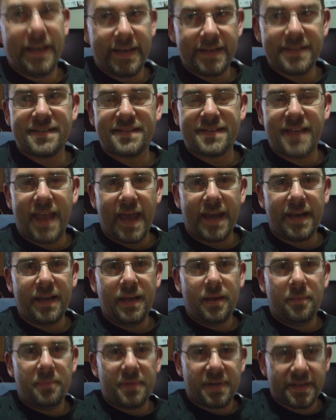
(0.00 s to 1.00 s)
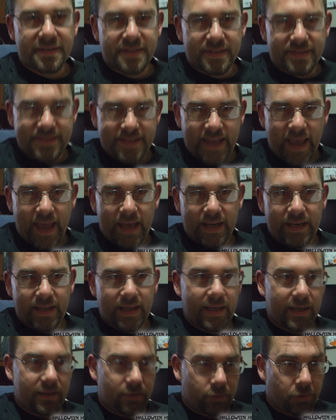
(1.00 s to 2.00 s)
It is sad because it's sad,
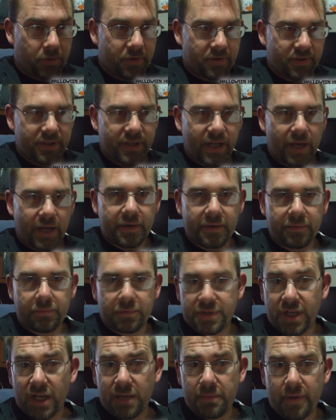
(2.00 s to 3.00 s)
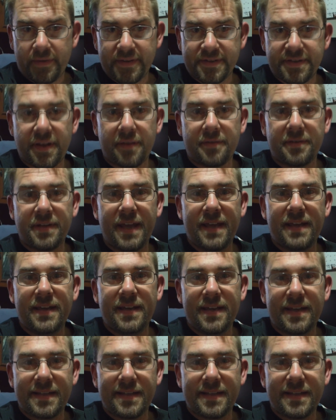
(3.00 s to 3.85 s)
and Lori I were talking about this the other day.